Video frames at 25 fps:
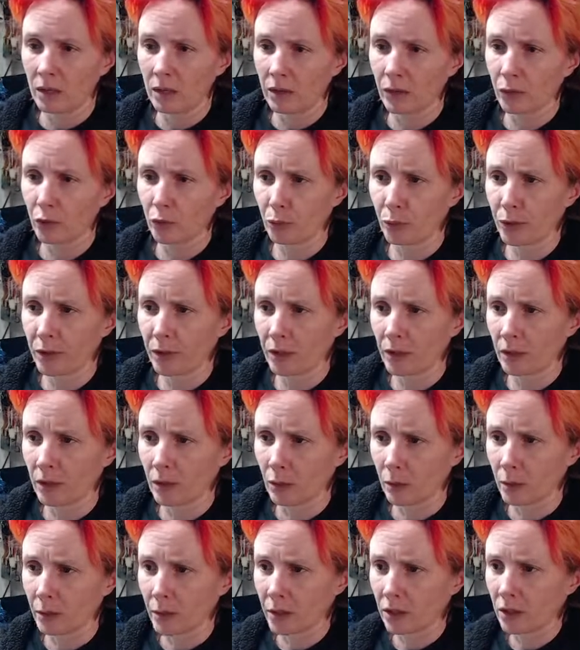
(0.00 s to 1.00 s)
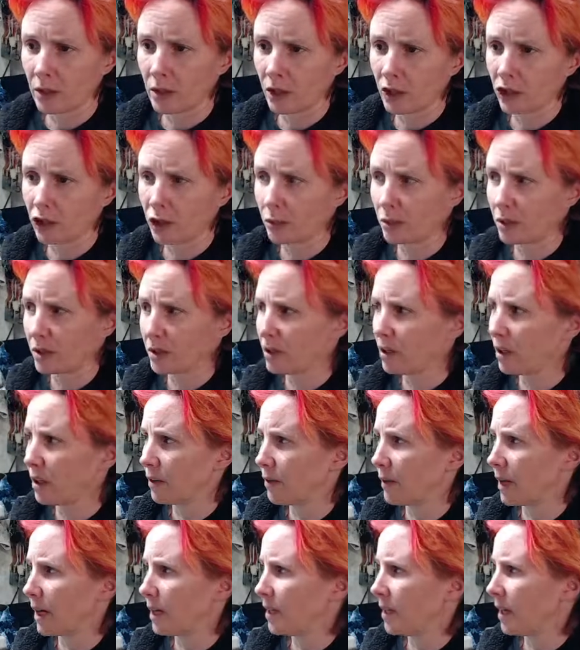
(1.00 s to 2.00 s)
there'll be a little bit of touch up to see
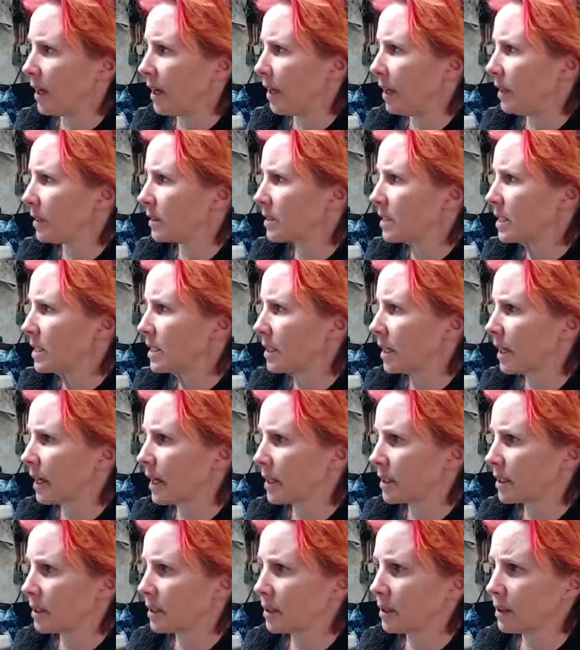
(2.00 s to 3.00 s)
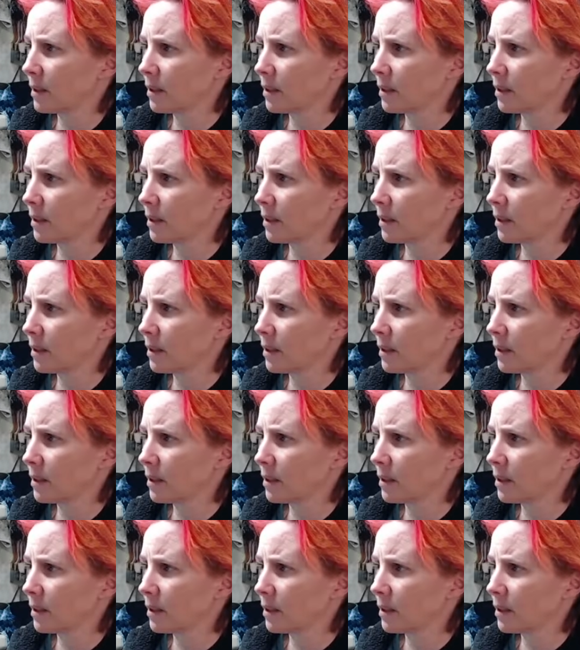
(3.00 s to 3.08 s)
if I can't get